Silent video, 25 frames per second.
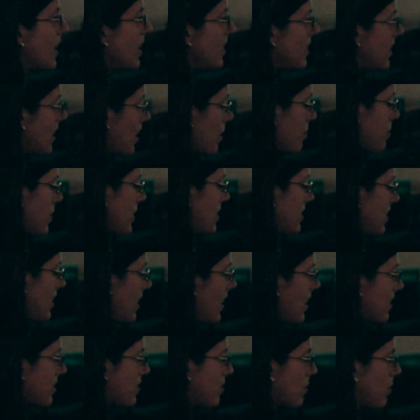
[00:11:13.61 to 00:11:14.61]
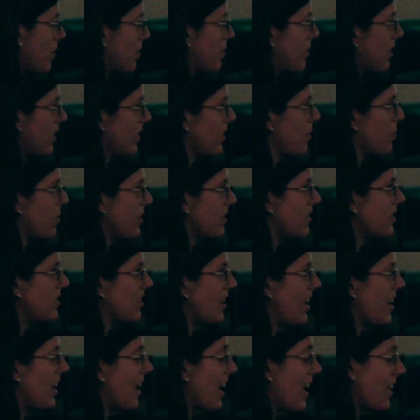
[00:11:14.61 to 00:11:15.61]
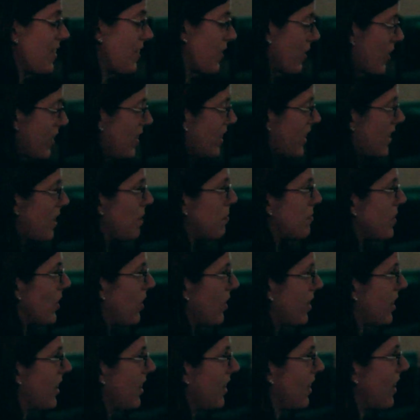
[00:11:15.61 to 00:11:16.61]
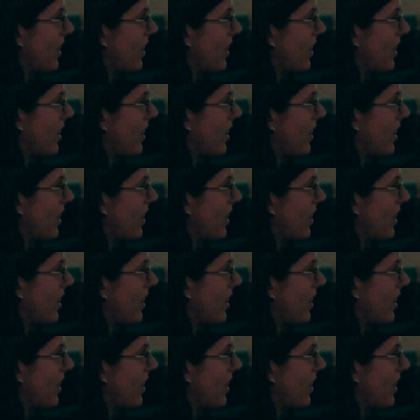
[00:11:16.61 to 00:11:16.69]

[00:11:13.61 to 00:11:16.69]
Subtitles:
the NPC has their own thing they want to say, and they're going to keep talking